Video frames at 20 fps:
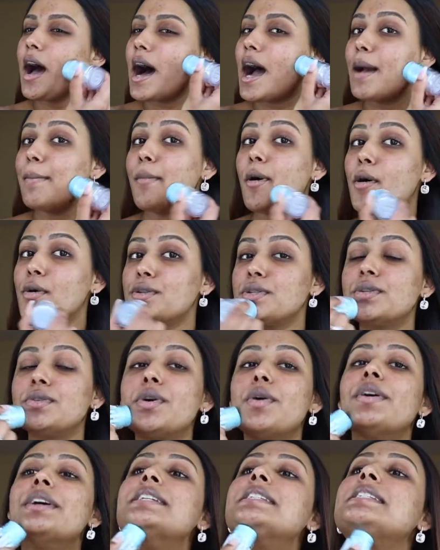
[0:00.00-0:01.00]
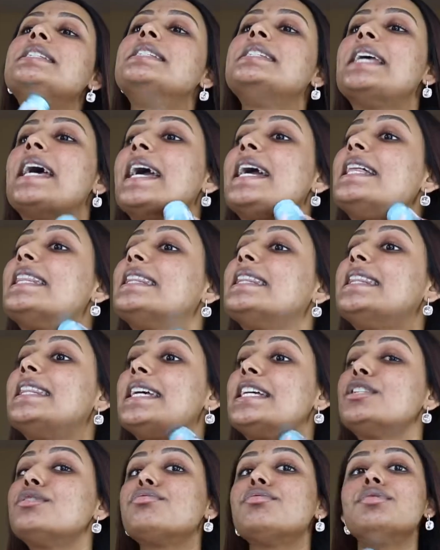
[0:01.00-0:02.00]
I'm also going to say
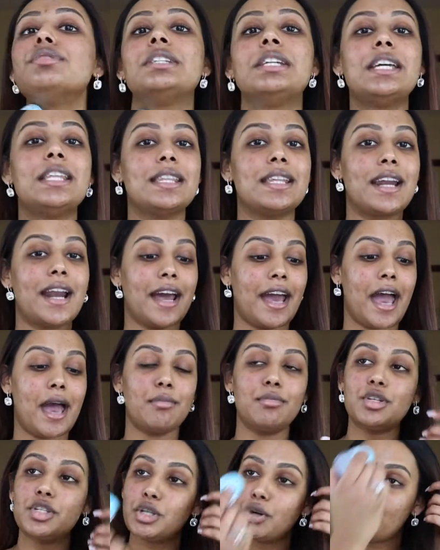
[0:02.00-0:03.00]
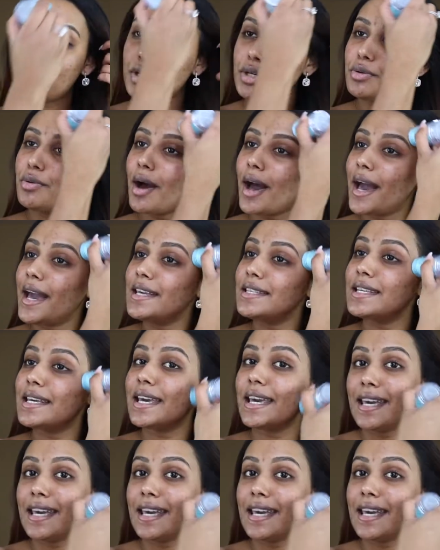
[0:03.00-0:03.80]
this routine that I am showing you guys